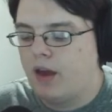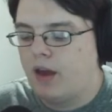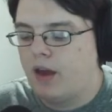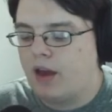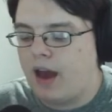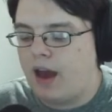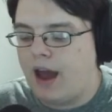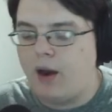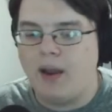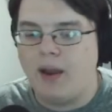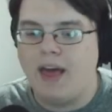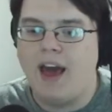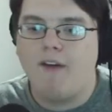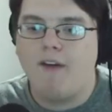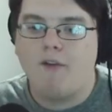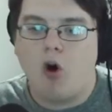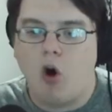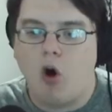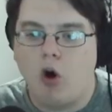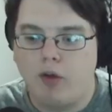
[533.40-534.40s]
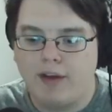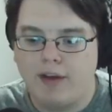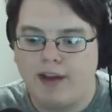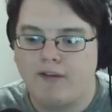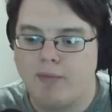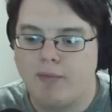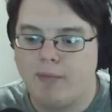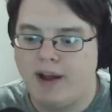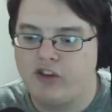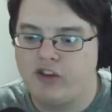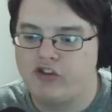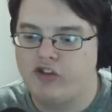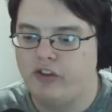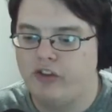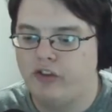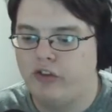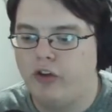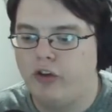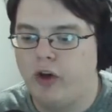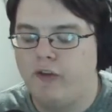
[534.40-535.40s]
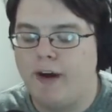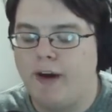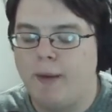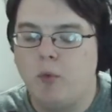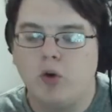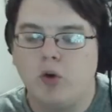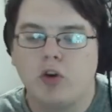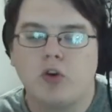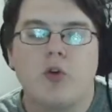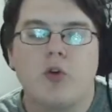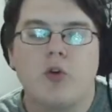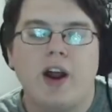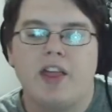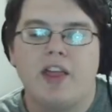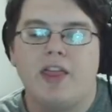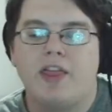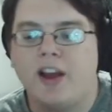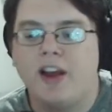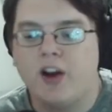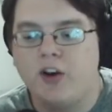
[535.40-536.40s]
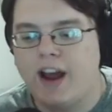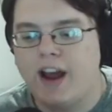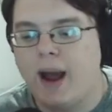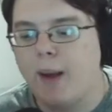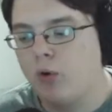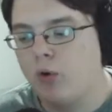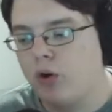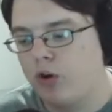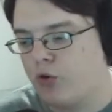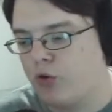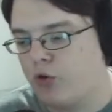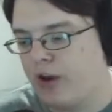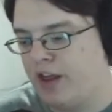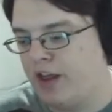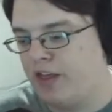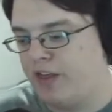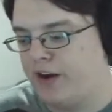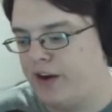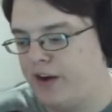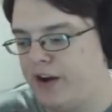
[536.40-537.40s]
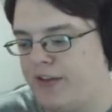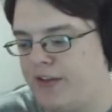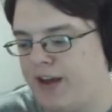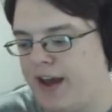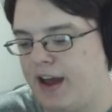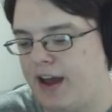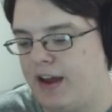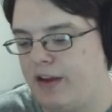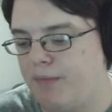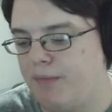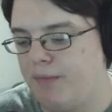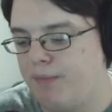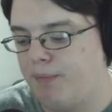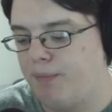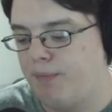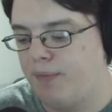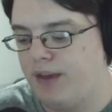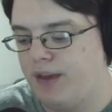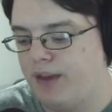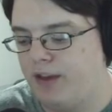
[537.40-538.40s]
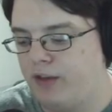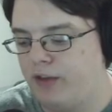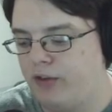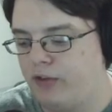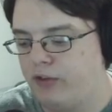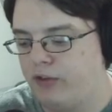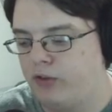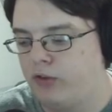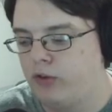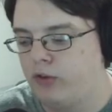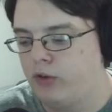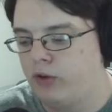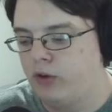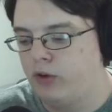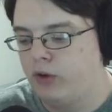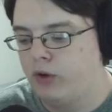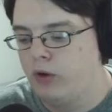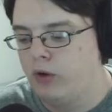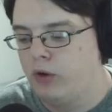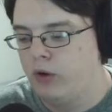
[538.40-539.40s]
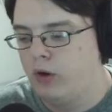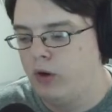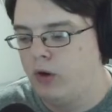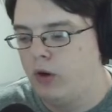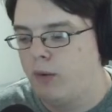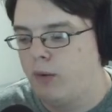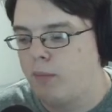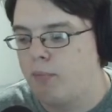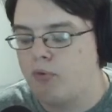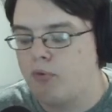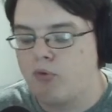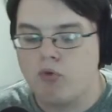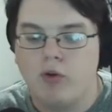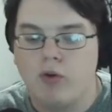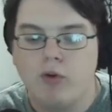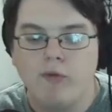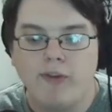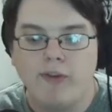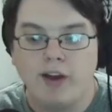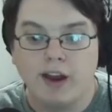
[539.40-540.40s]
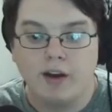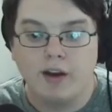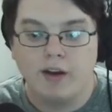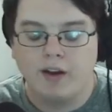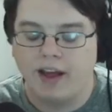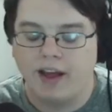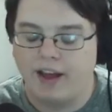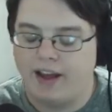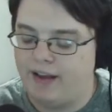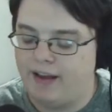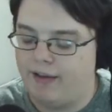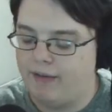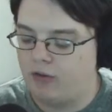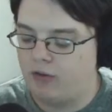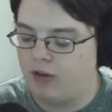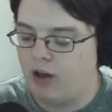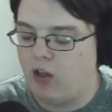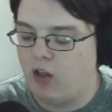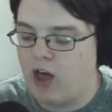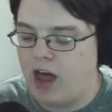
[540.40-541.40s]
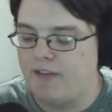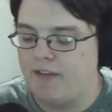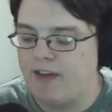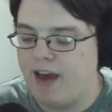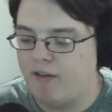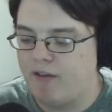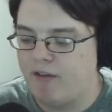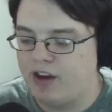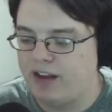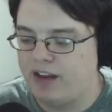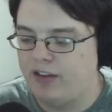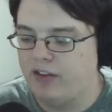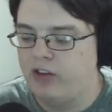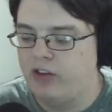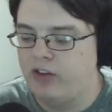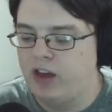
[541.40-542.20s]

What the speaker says: I don't have all the information. So if I'm going to create a theory, I'm going to create a theory that is proven, like it gives a lot of evidence